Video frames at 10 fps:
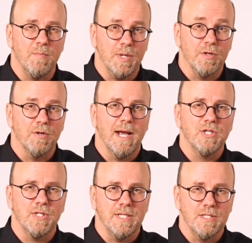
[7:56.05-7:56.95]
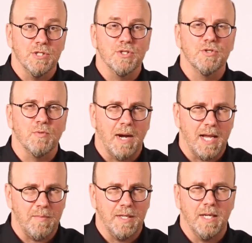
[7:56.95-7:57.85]
but you're actually
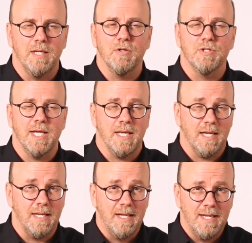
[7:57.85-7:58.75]
describing it and you're taking it